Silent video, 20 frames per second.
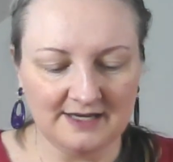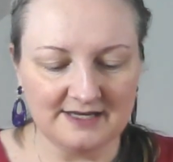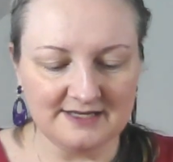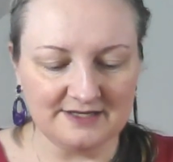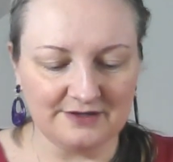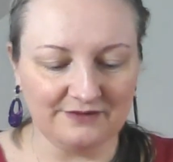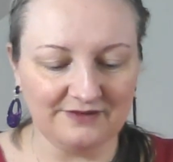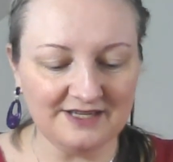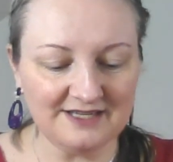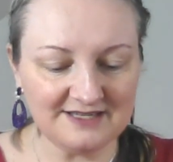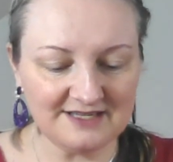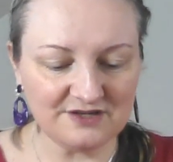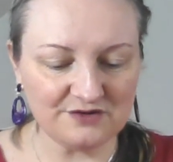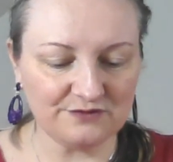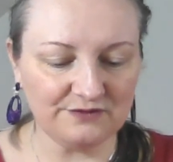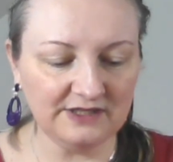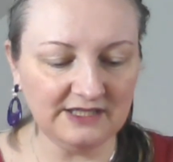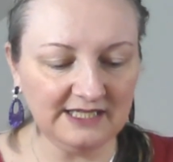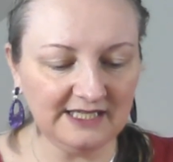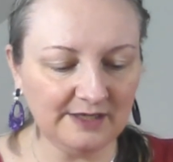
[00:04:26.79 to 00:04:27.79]
So this is
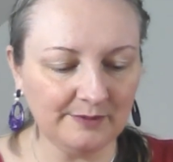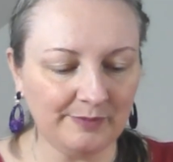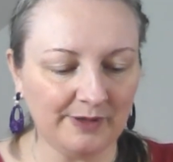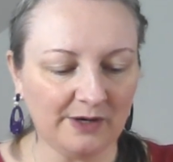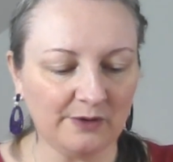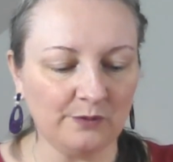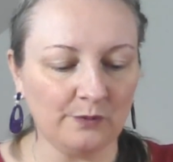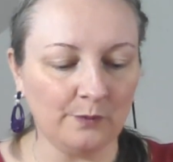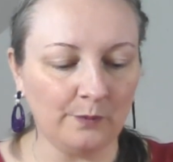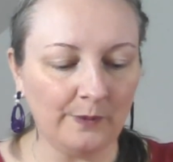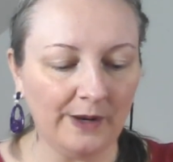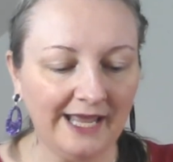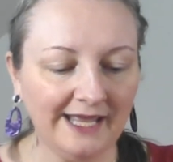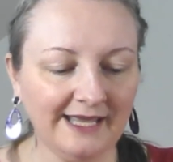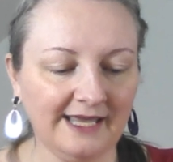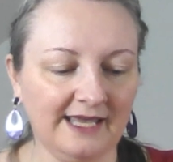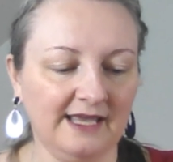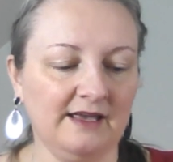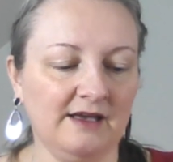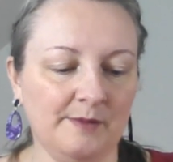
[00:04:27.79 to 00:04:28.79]
really about
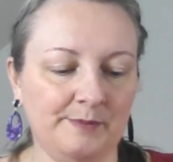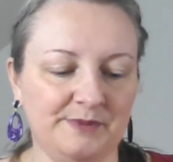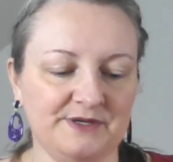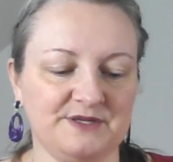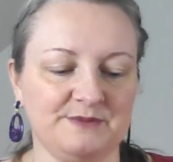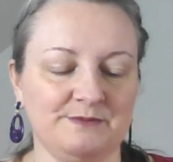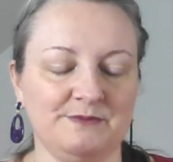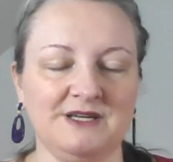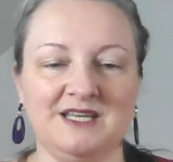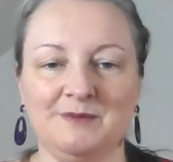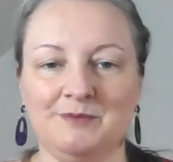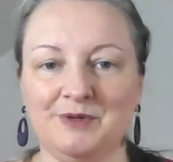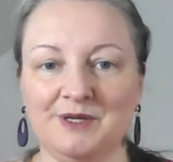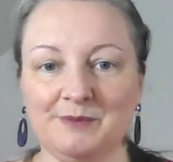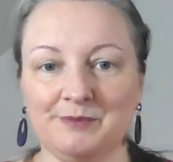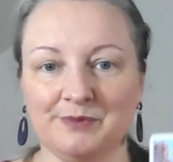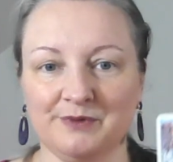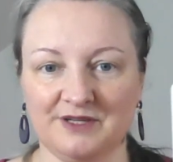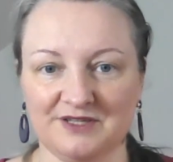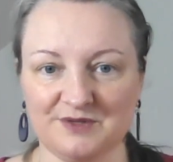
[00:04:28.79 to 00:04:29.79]
waking up as many
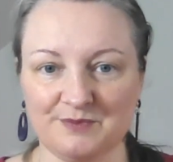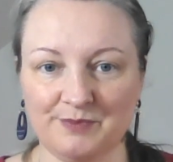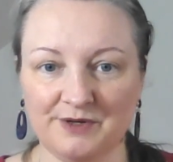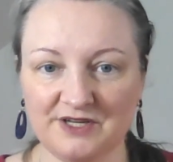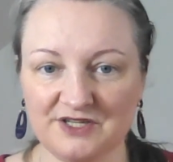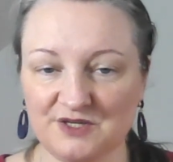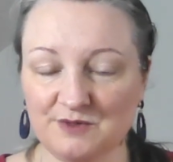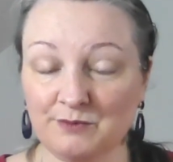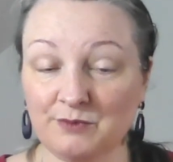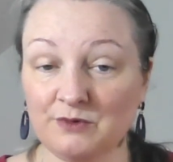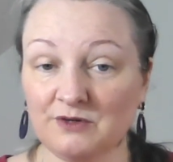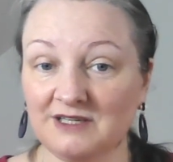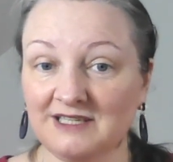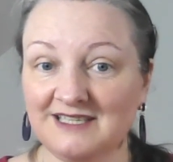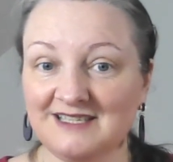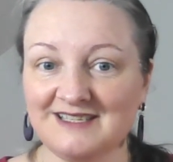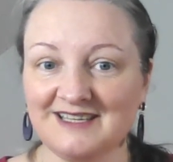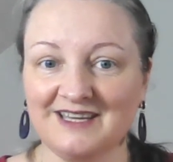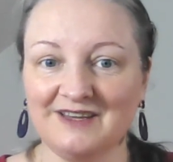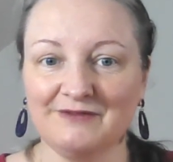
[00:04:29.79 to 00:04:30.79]
people as possible, or at
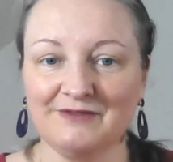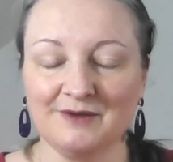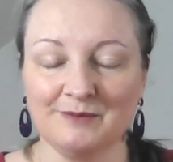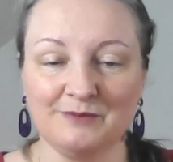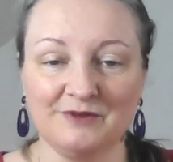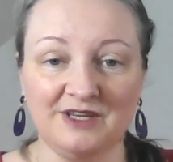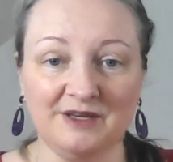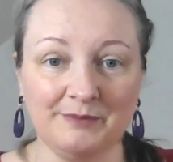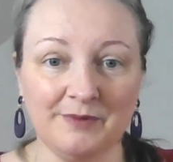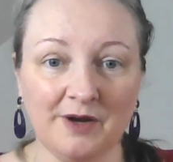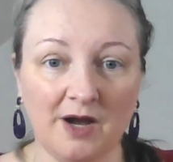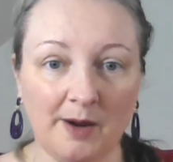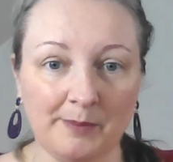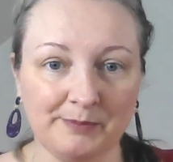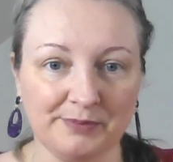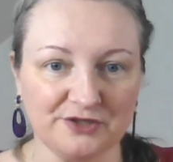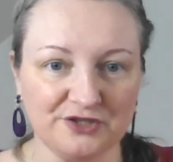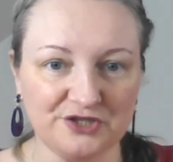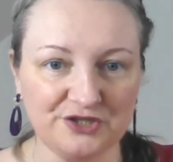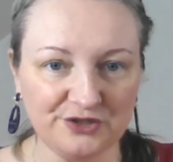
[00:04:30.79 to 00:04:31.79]
least give them the
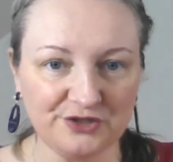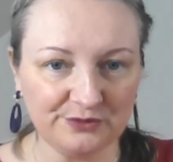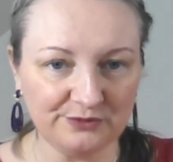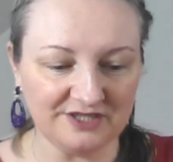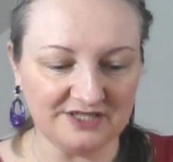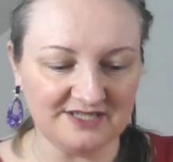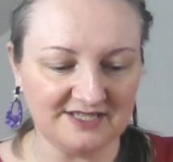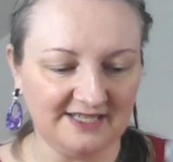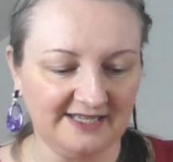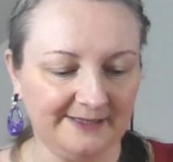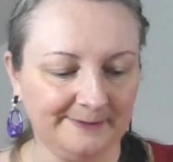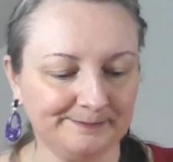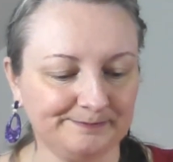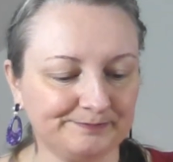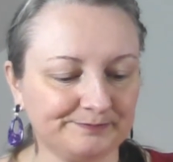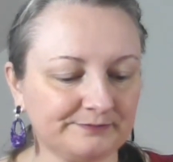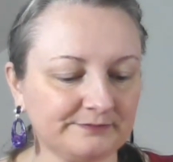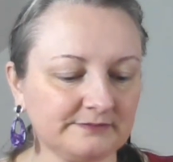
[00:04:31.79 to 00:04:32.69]
opportunity.